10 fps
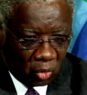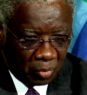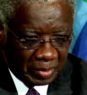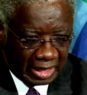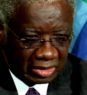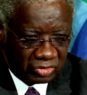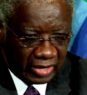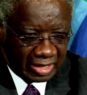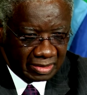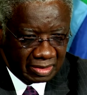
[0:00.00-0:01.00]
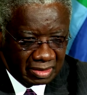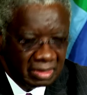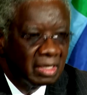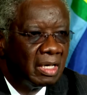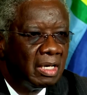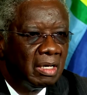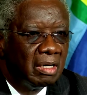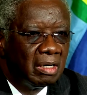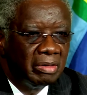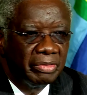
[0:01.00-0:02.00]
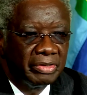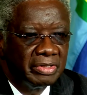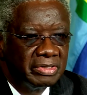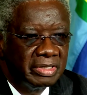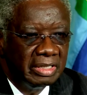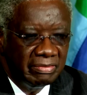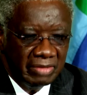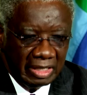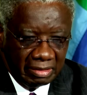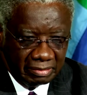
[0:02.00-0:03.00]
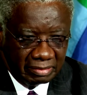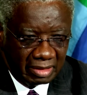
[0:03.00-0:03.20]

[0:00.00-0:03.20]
opening address on Thursday evening,